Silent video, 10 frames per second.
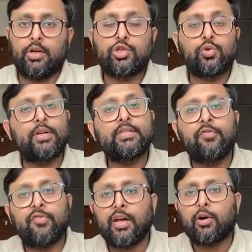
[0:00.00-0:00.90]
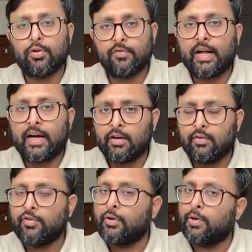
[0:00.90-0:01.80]
So what is the way out of that?
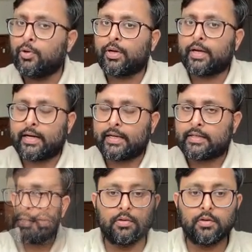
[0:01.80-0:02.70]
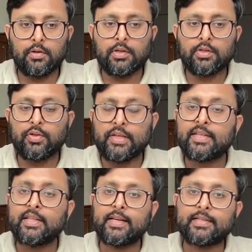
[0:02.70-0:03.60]
We'll be looking at. So these
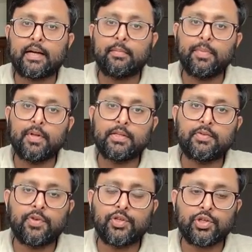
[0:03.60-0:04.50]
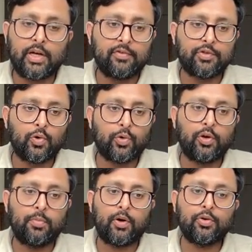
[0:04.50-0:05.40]
are the examples which I was
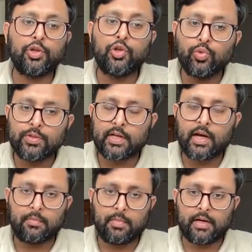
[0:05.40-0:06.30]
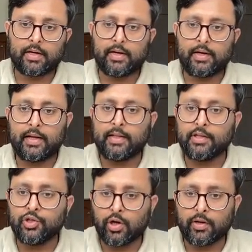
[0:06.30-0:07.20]
talking about, the used car market and the
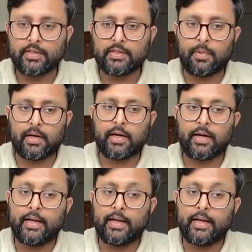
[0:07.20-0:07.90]
insurance market.